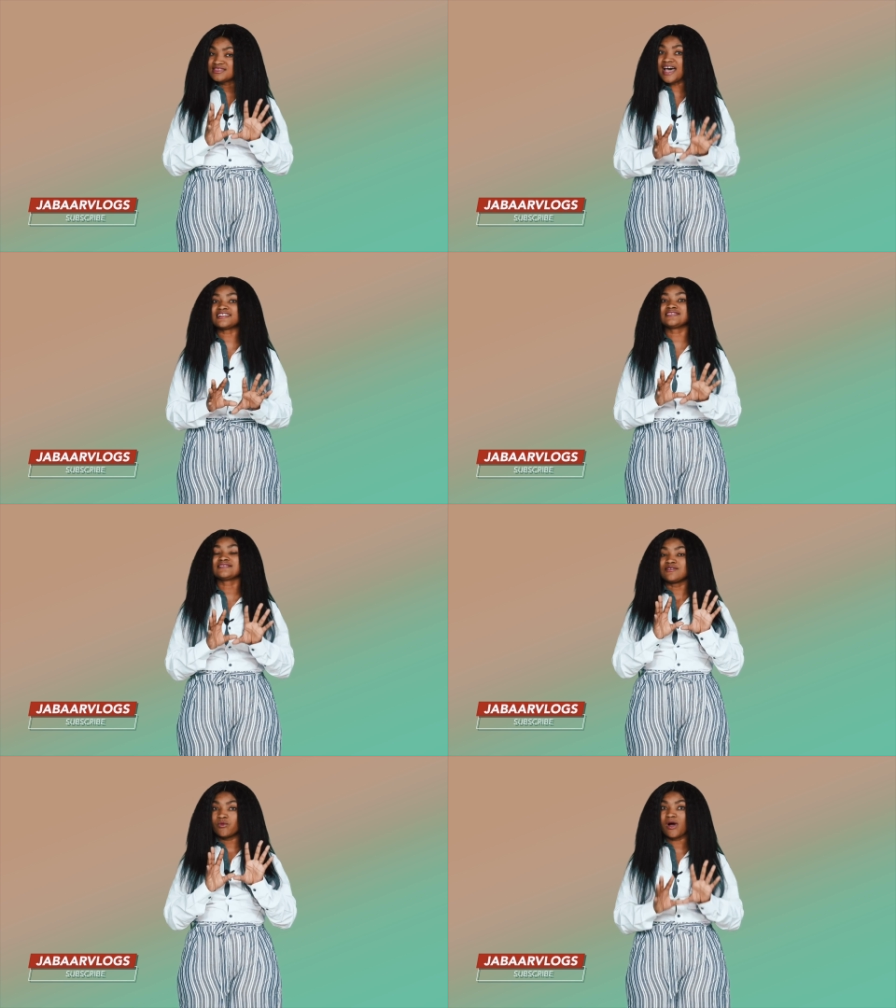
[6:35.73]
That
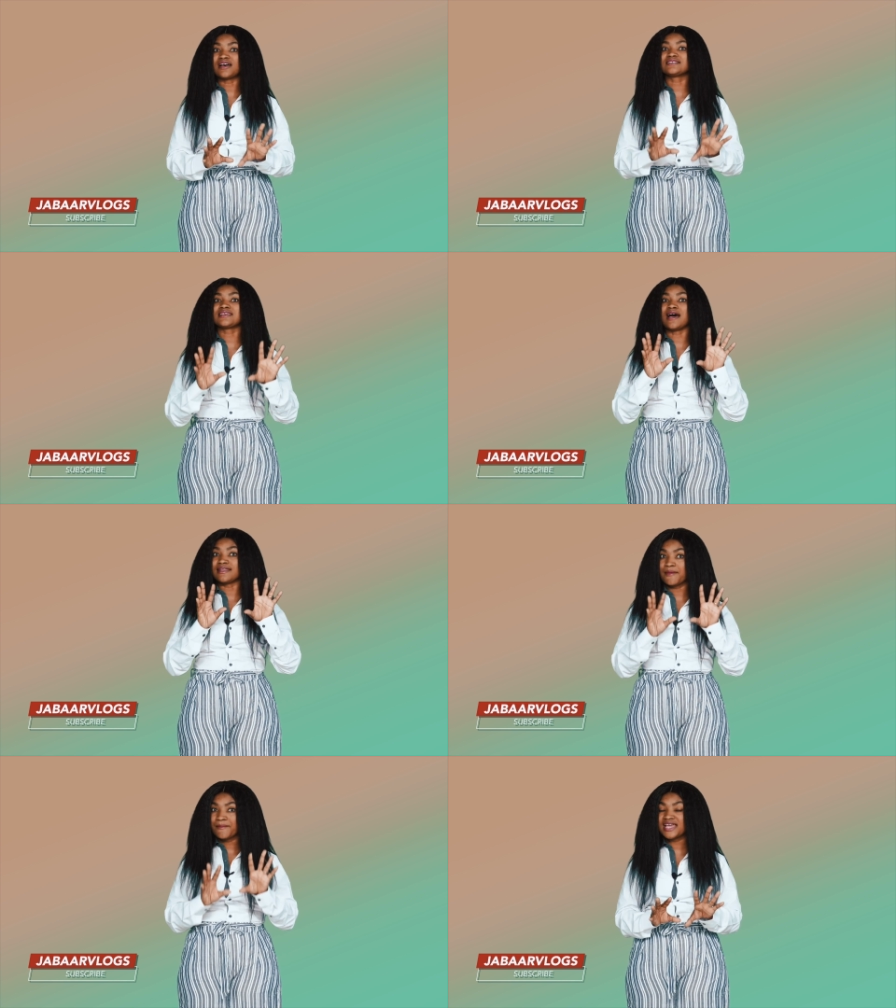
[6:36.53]
was
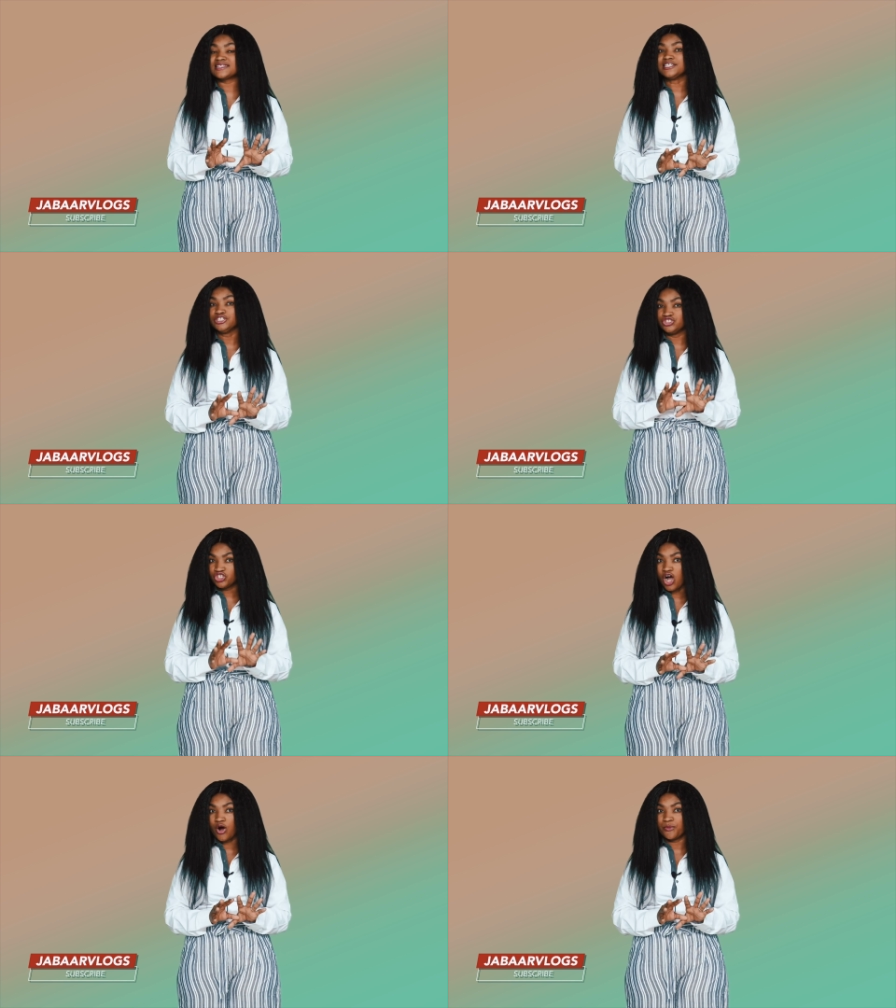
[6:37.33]
an amazing
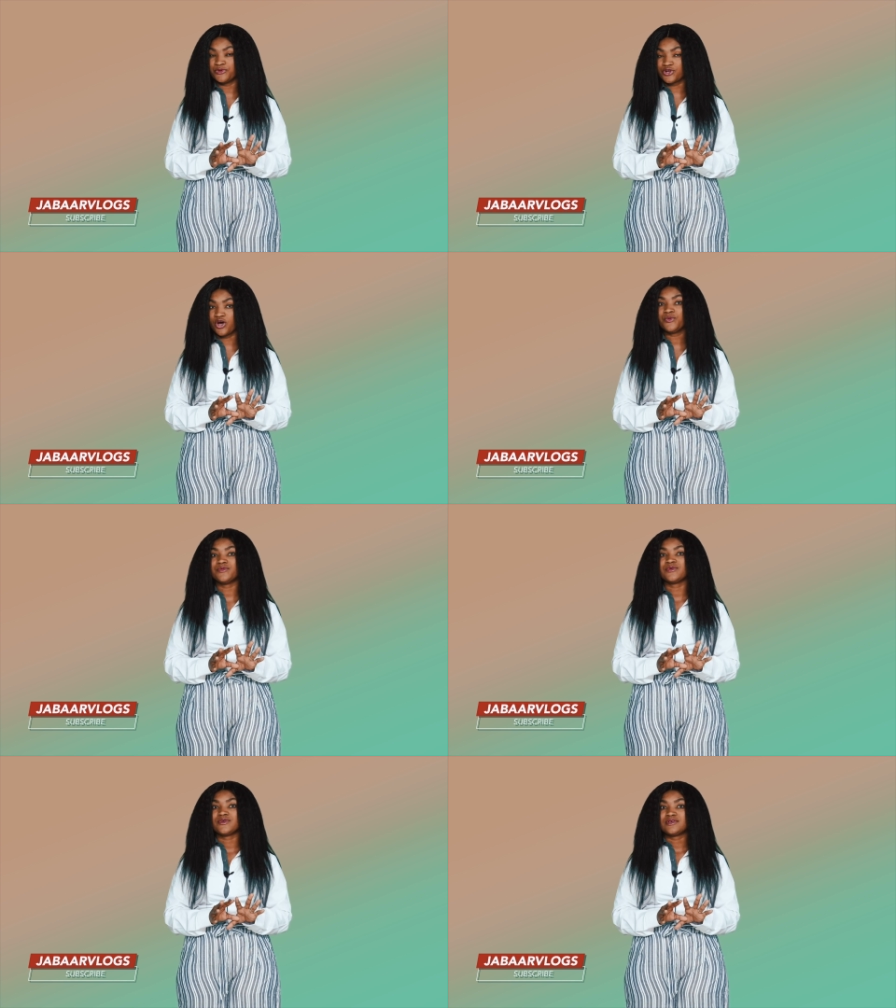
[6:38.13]
job, you know.
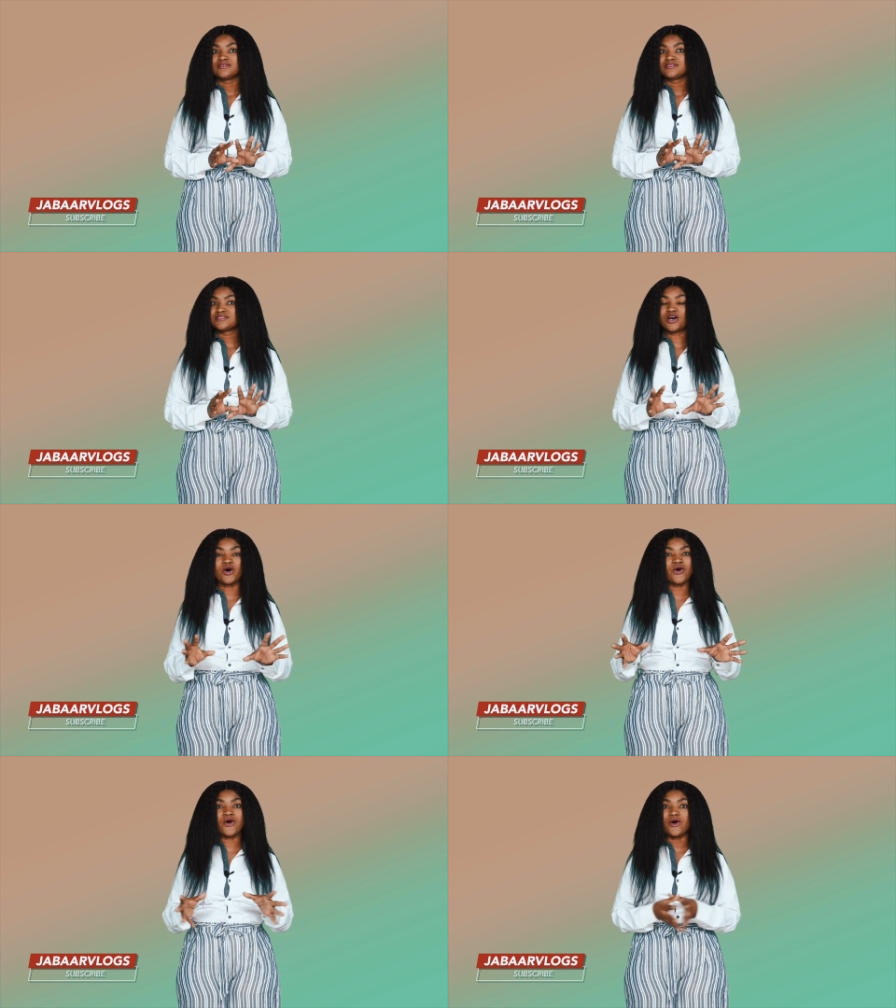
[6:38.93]

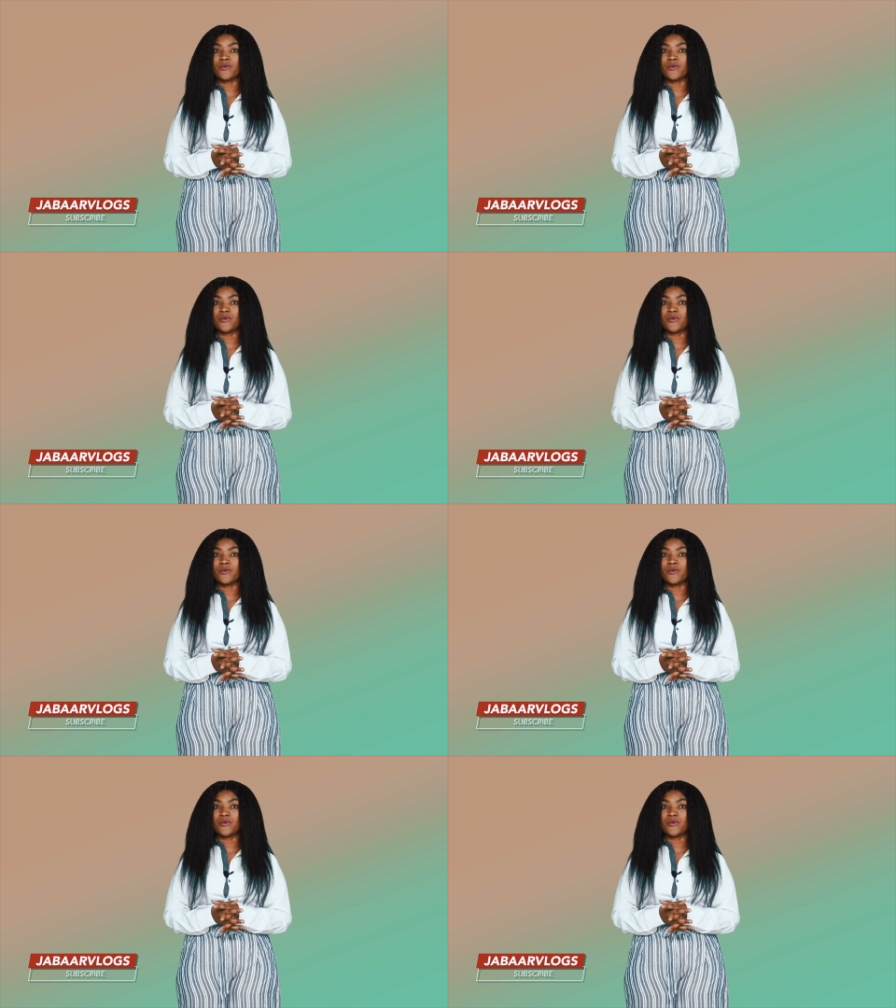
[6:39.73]
So